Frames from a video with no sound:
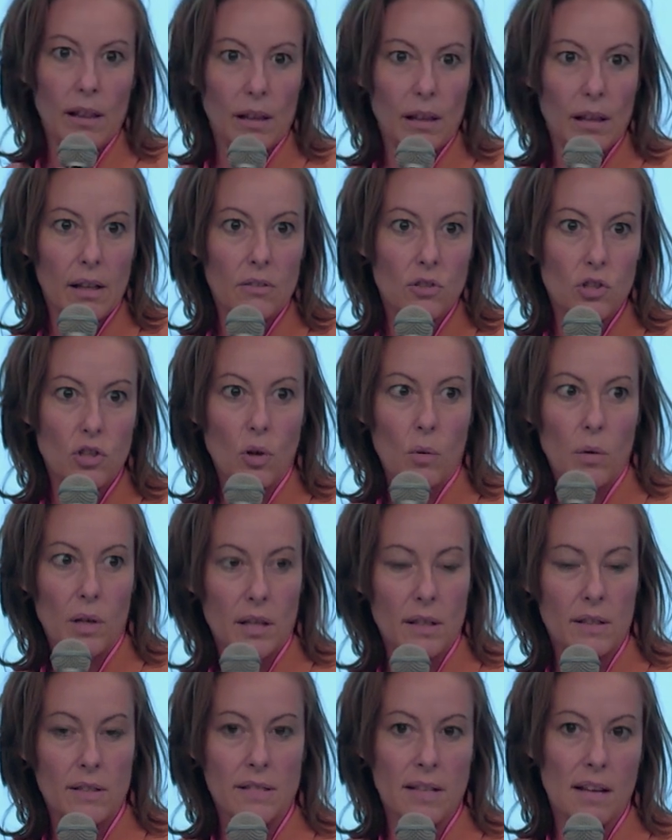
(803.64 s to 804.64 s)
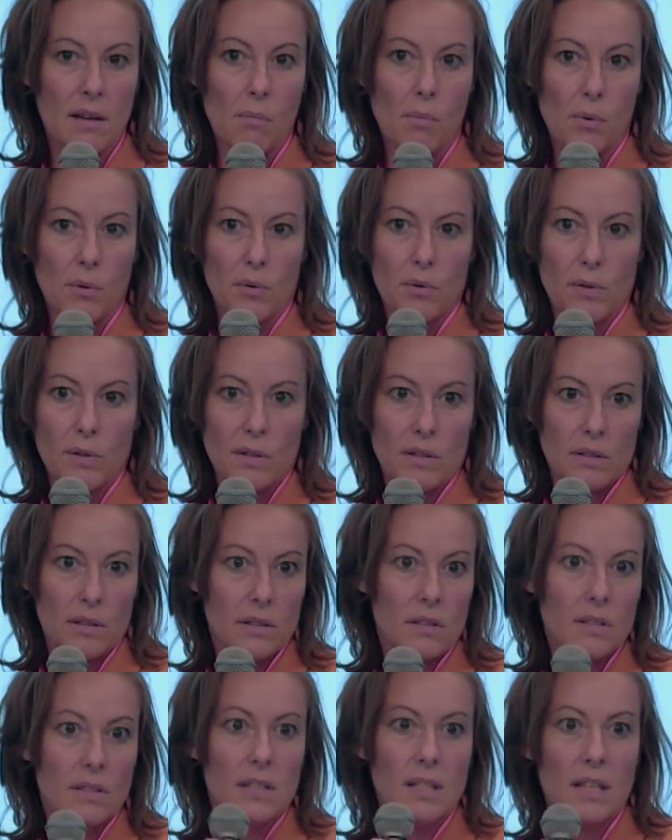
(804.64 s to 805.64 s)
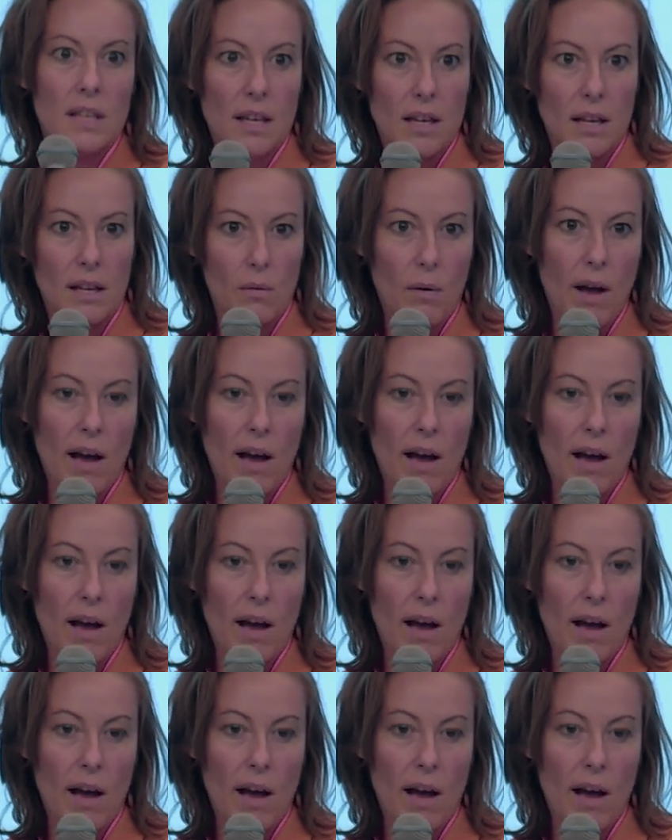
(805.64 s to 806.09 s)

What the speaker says: showing examples and seeing